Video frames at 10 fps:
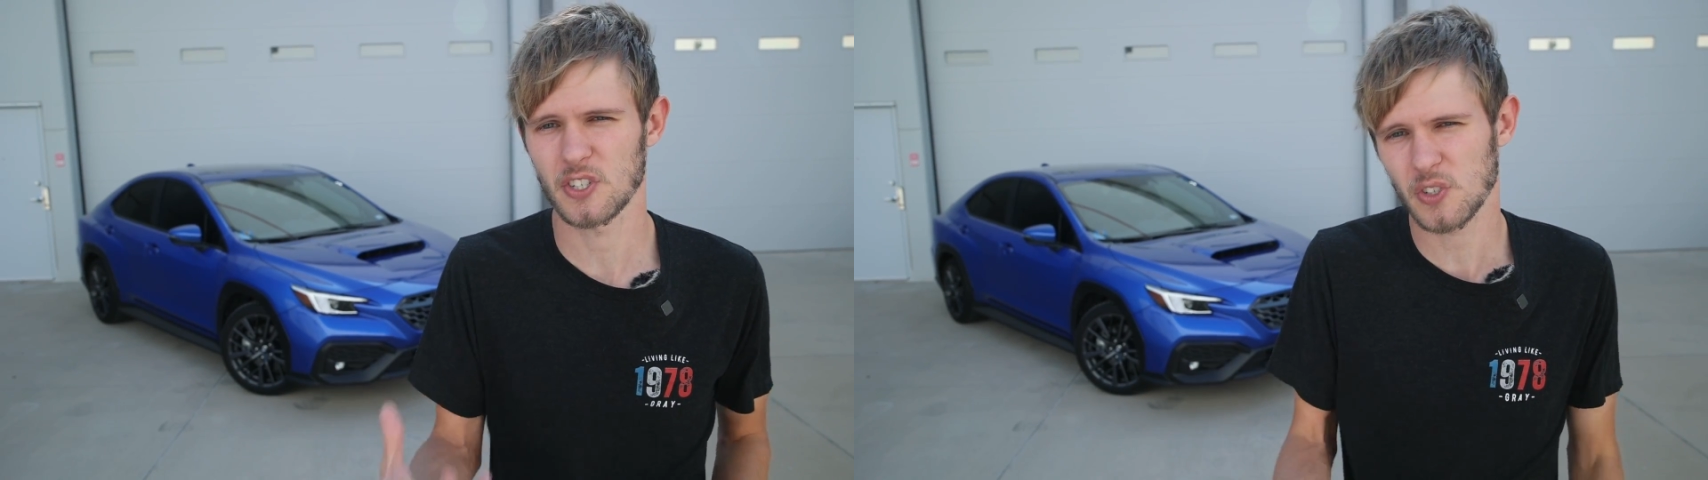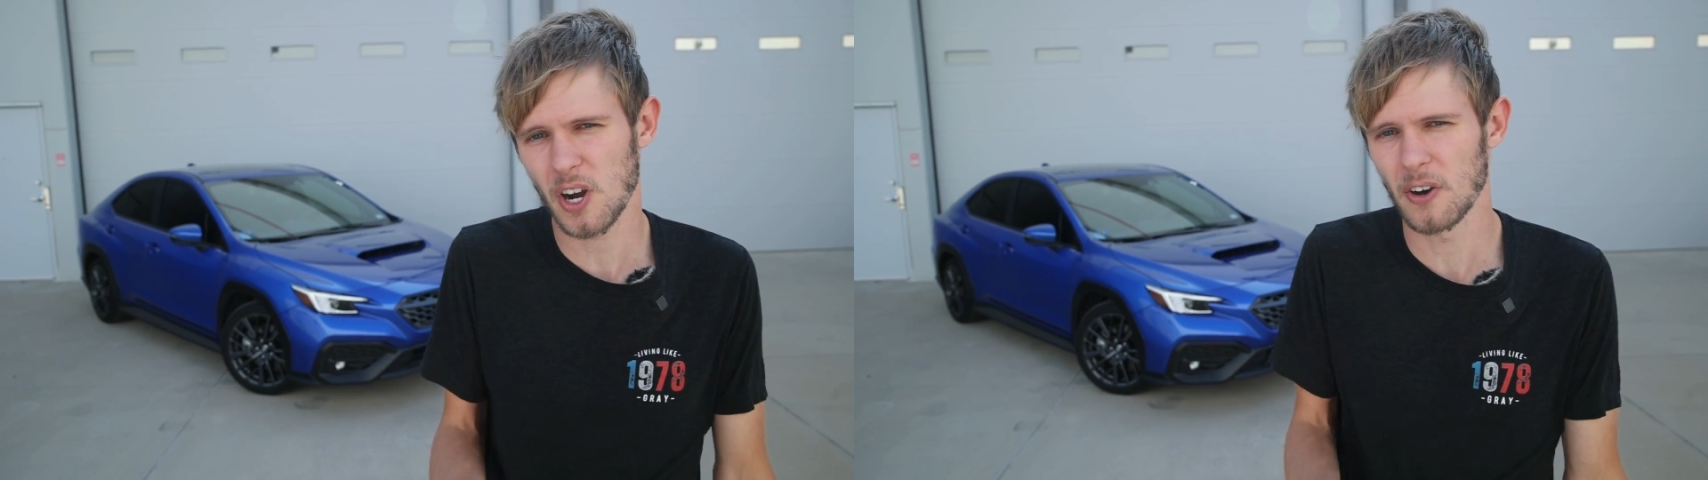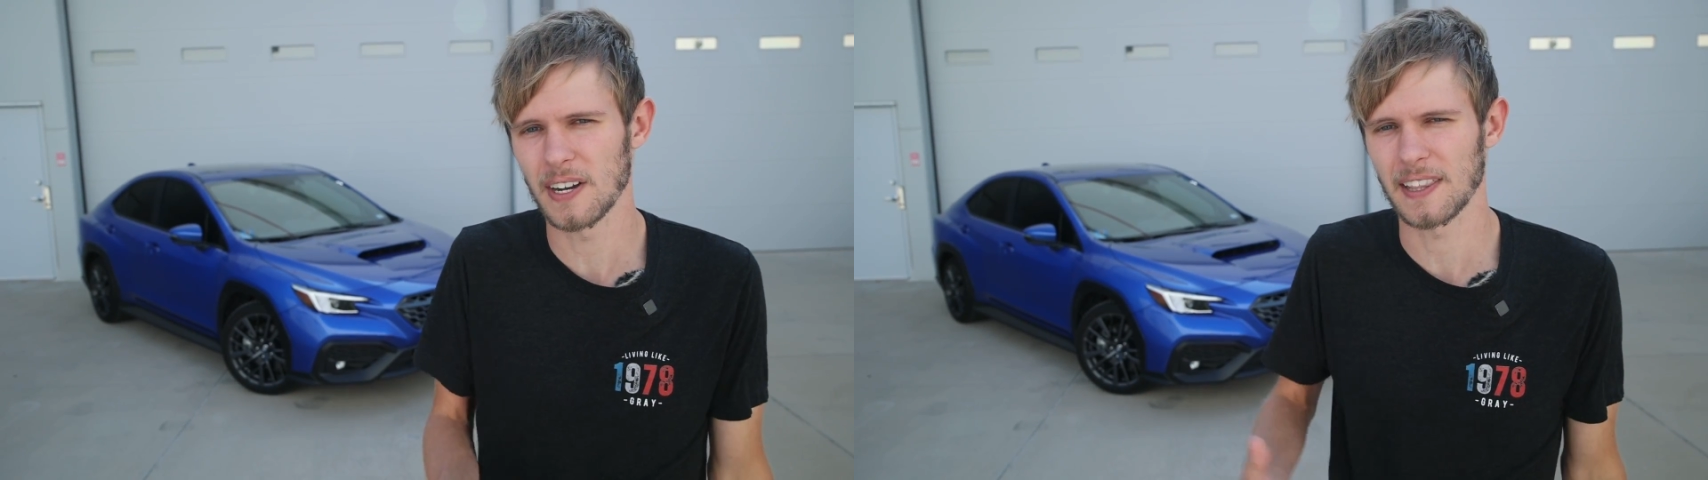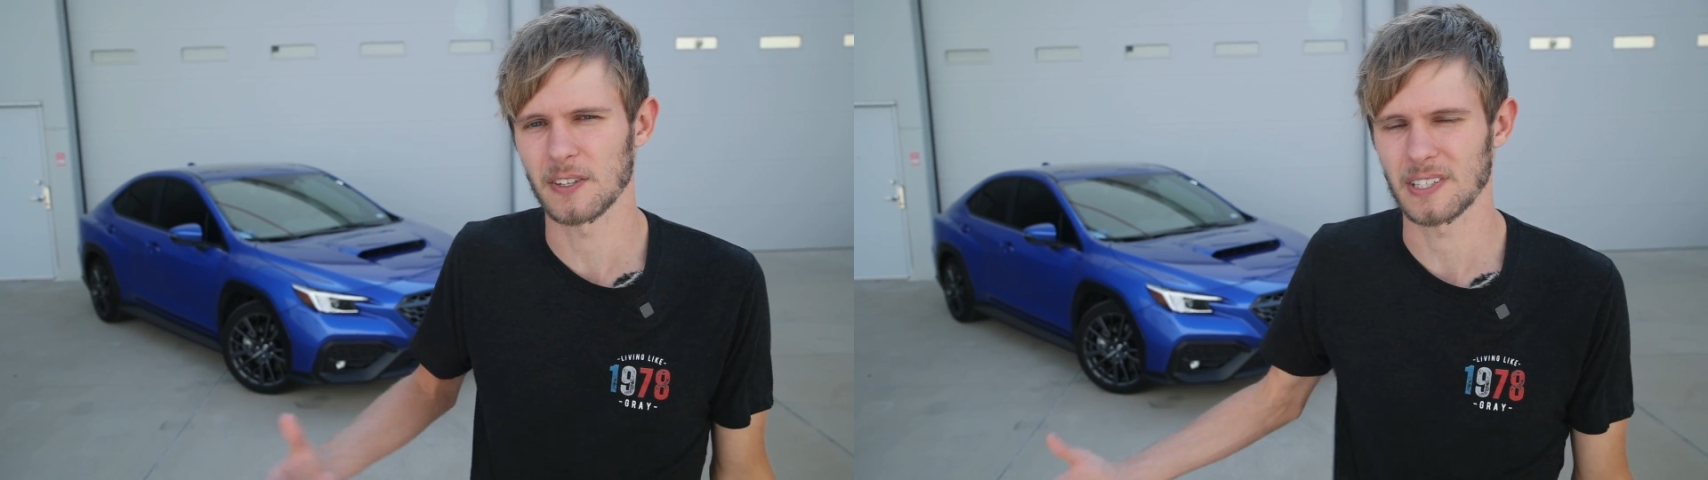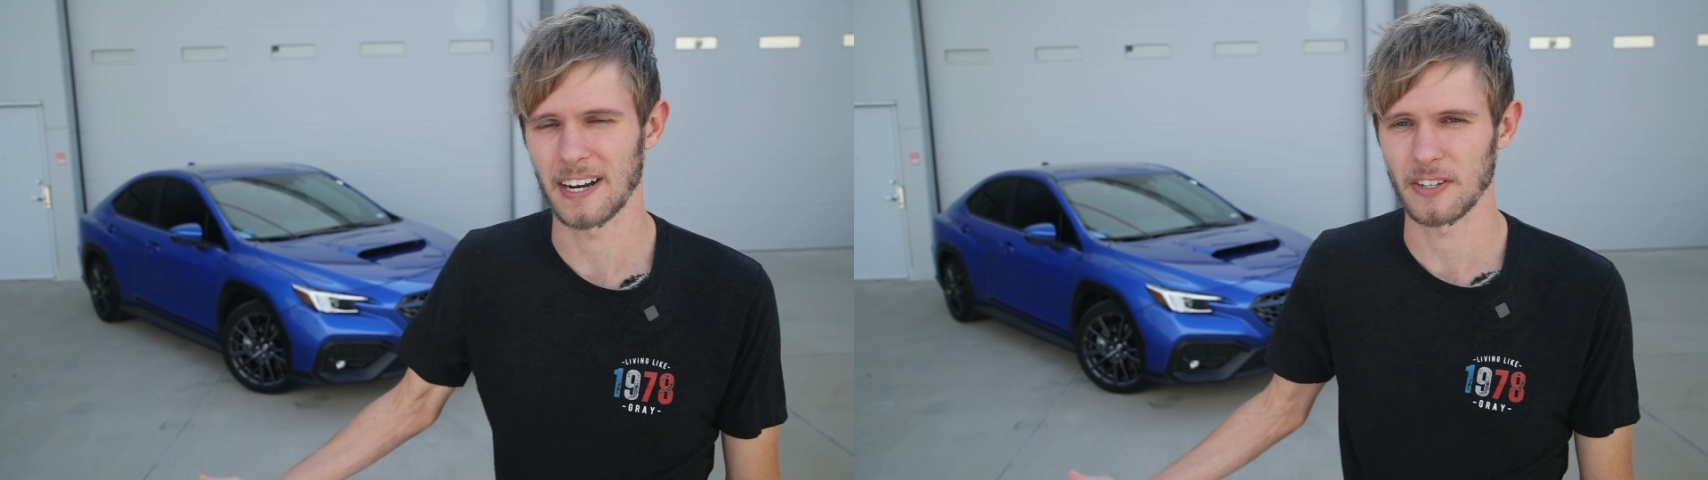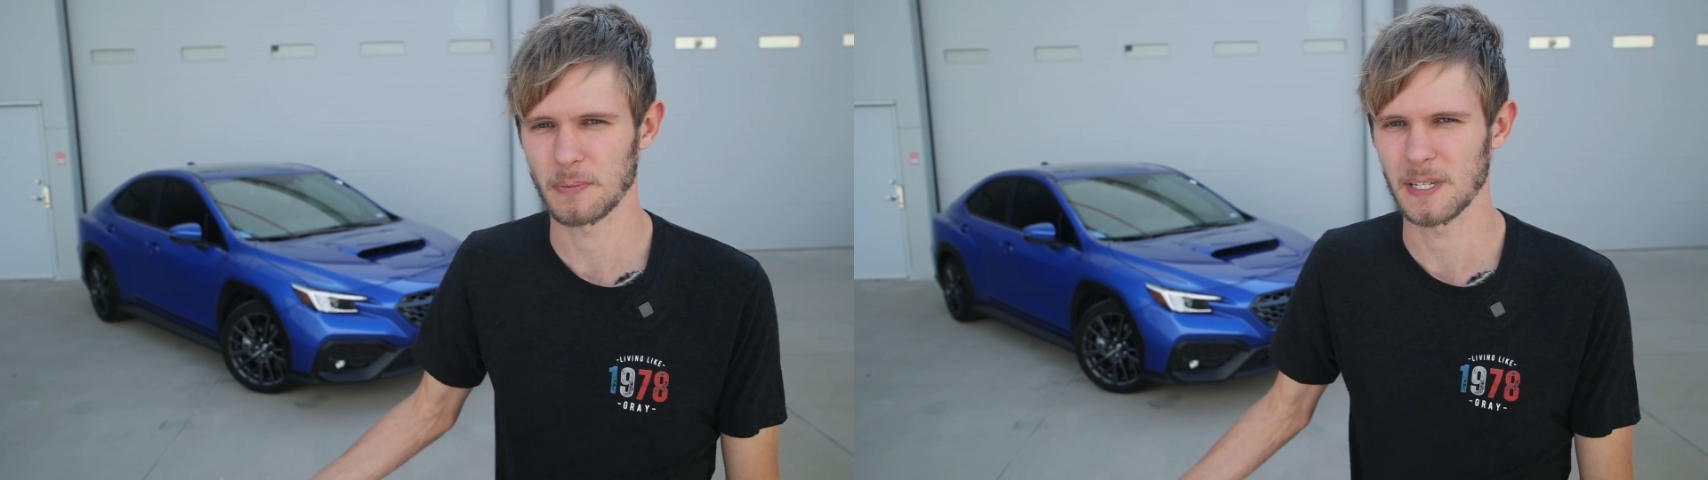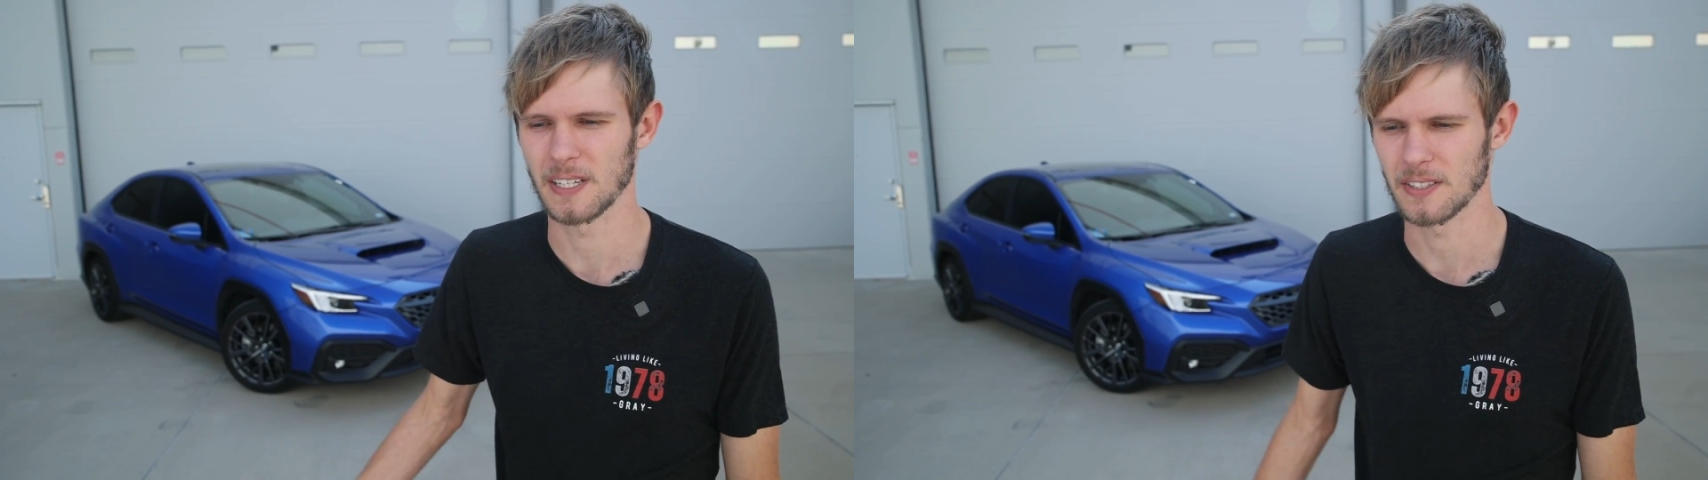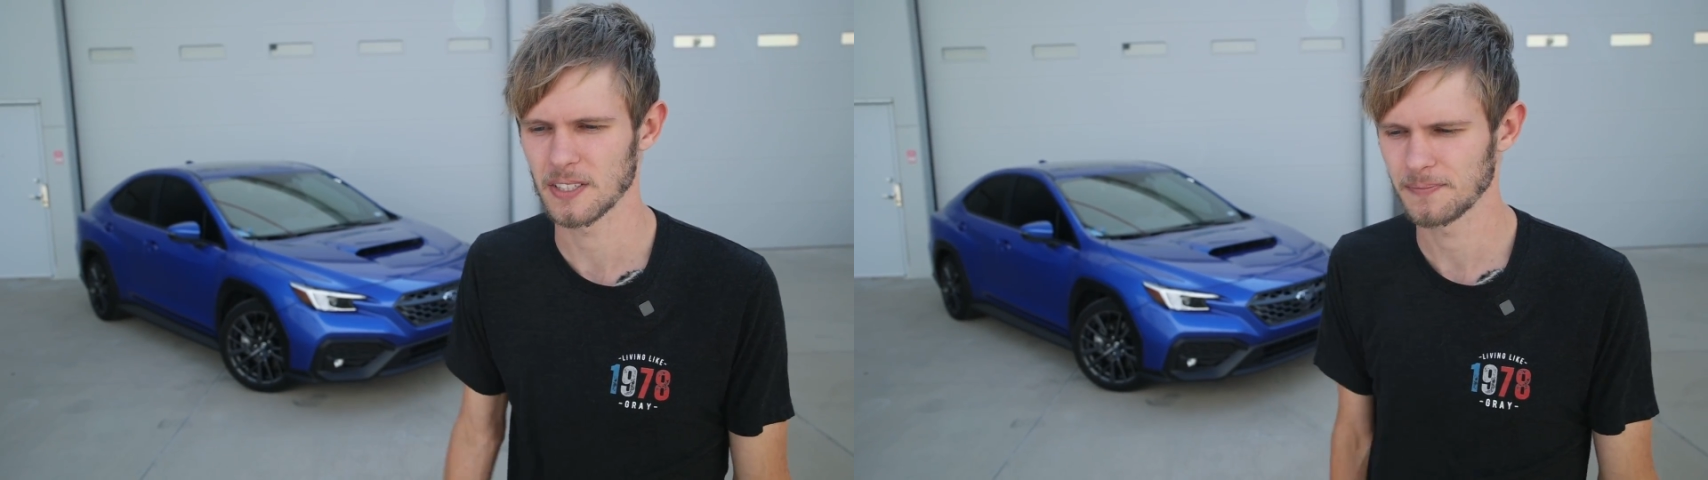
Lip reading: drone at those higher speeds.